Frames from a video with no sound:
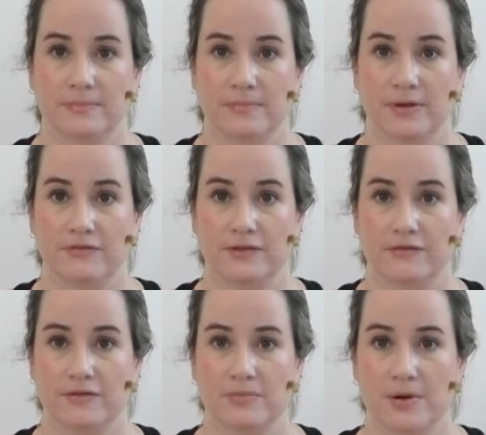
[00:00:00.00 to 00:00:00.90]
But for a
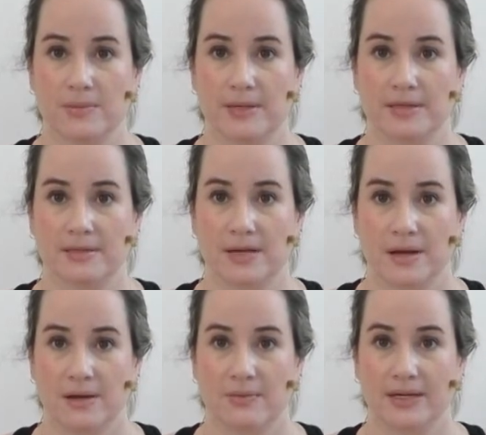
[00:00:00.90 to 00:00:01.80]
few moments,
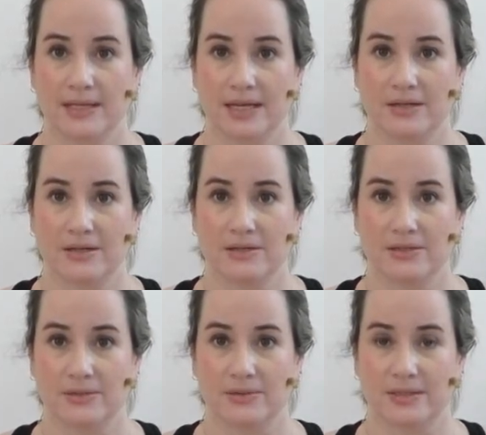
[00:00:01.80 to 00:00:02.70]
what I'd like you to
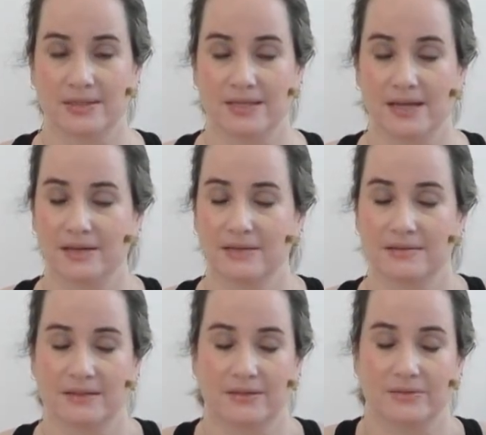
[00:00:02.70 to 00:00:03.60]
do is take
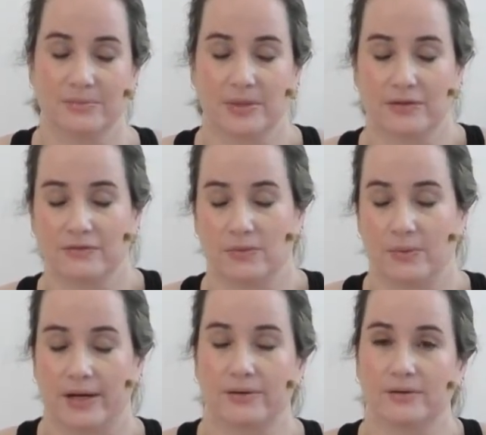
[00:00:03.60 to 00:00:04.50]
a little bit of a
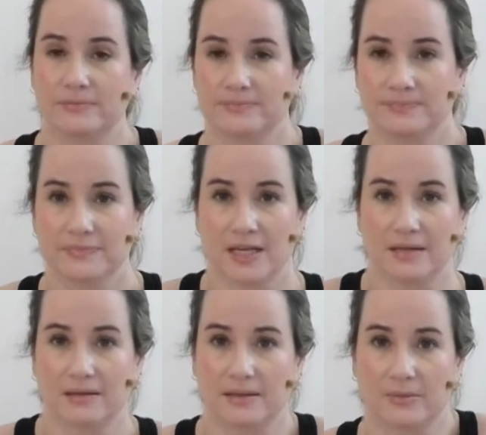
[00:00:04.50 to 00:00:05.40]
wiggle, take a
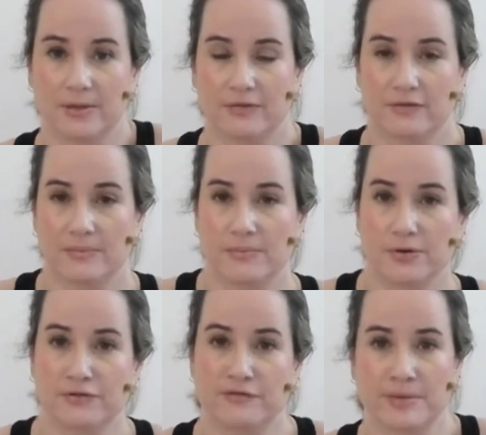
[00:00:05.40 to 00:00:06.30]
little bit of a
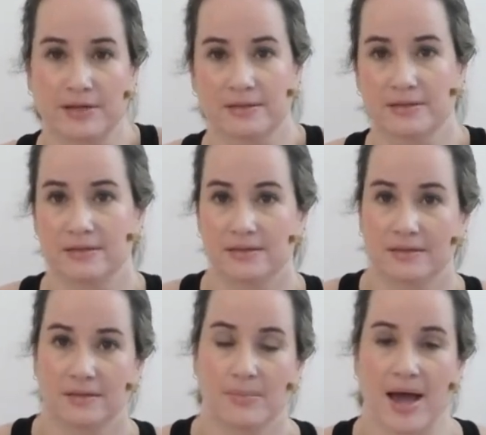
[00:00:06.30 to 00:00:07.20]
movement
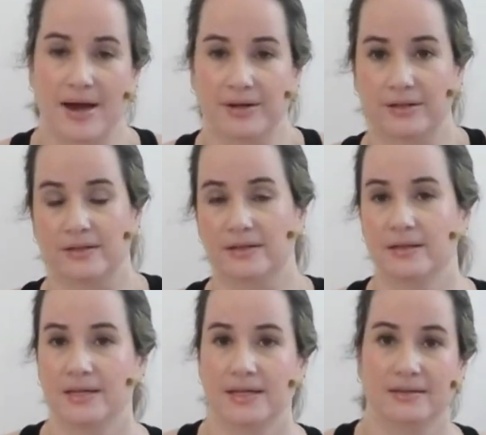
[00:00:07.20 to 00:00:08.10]
pattern
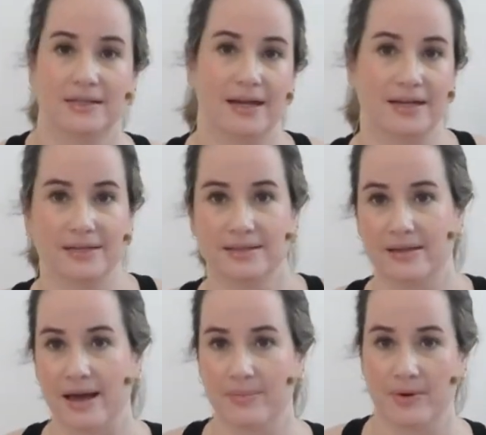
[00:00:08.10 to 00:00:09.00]
to get into
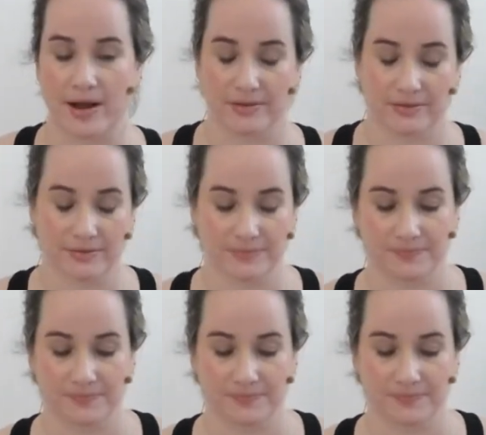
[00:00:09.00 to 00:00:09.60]
that breath.